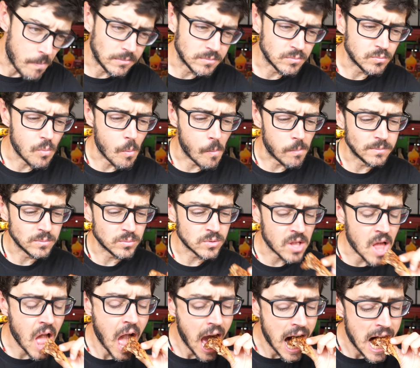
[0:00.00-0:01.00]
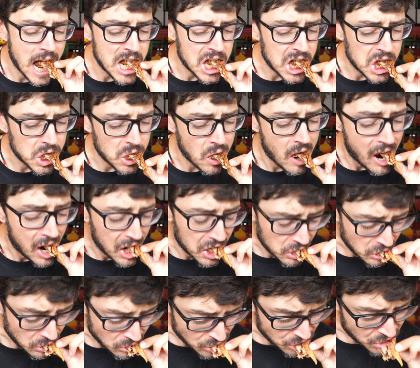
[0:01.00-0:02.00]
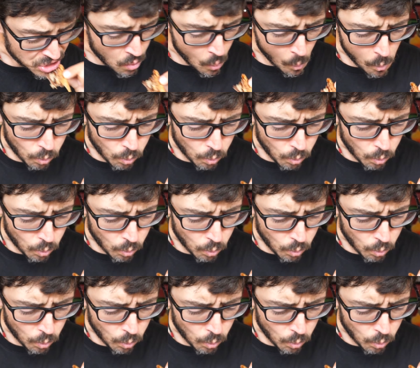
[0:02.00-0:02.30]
Cacao powder, but not enough that you can taste it.